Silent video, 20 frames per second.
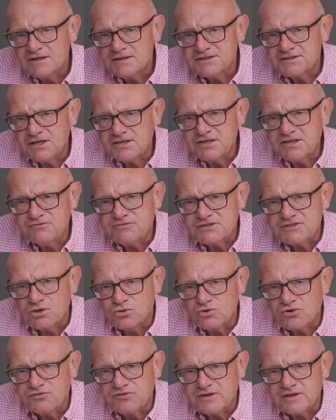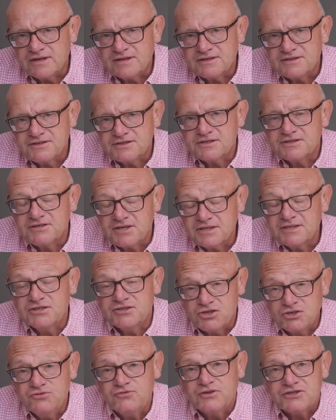Turning to
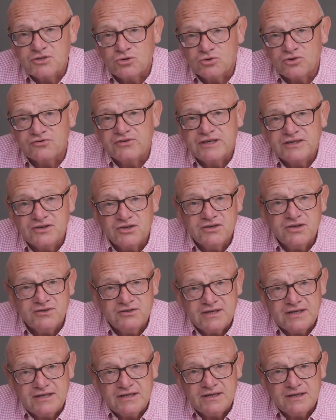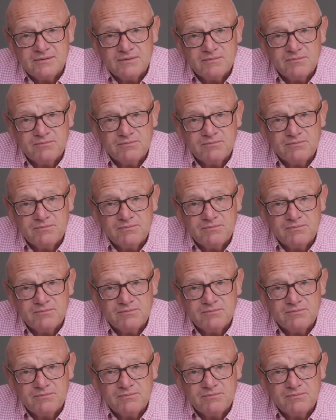photography not only